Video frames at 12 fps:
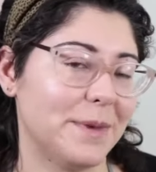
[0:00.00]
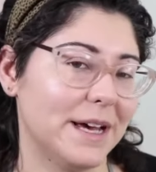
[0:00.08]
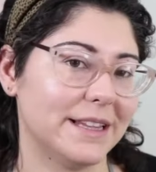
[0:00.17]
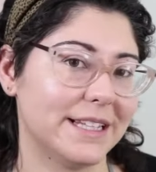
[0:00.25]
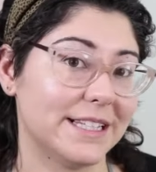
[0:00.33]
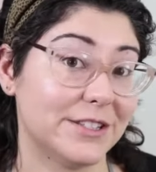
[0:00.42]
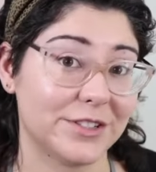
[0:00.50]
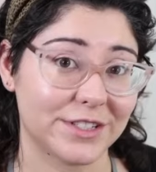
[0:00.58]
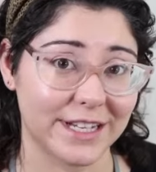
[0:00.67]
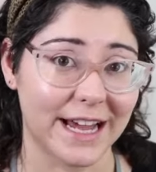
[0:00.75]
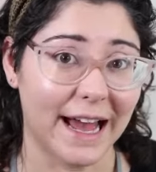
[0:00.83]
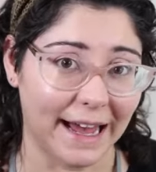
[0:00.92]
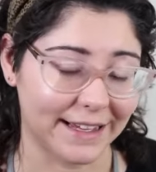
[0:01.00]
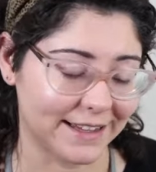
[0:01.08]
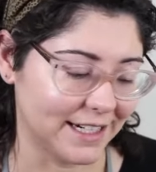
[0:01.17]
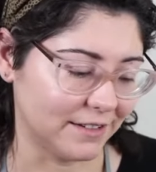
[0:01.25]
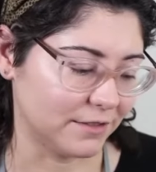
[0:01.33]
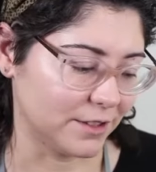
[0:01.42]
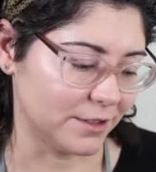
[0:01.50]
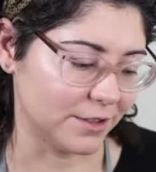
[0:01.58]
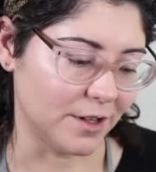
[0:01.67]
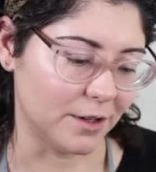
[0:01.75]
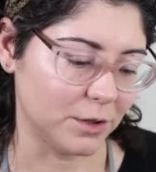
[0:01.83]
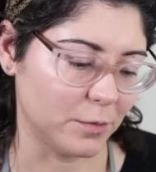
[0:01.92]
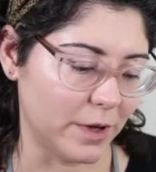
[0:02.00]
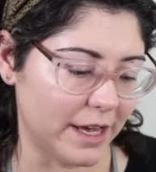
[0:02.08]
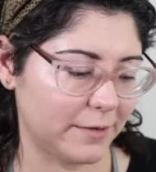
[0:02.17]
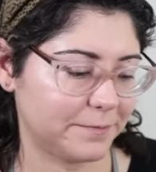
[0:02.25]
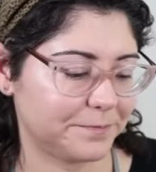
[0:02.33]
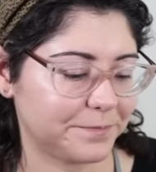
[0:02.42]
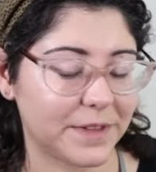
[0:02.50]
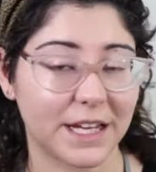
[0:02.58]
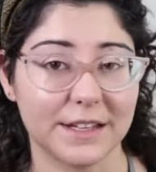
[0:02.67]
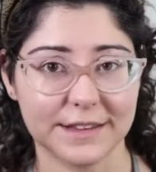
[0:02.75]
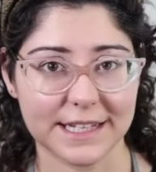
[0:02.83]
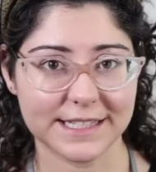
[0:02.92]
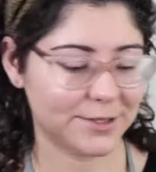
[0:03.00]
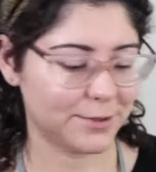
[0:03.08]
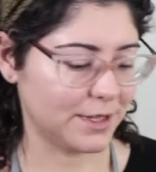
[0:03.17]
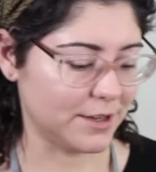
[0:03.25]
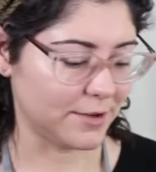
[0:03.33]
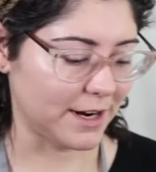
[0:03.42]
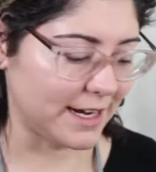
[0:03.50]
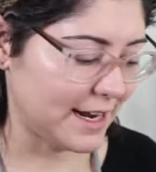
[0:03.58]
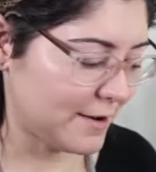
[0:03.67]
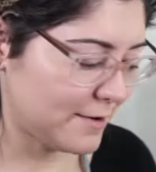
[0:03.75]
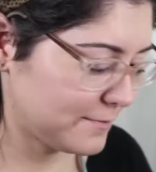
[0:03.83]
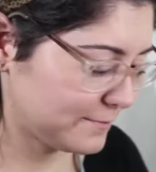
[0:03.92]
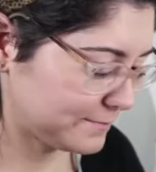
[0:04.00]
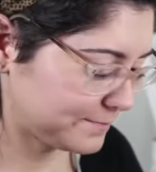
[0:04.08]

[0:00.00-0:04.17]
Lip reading: but this is just a hack that I learned along the way. Let's do the other eye now.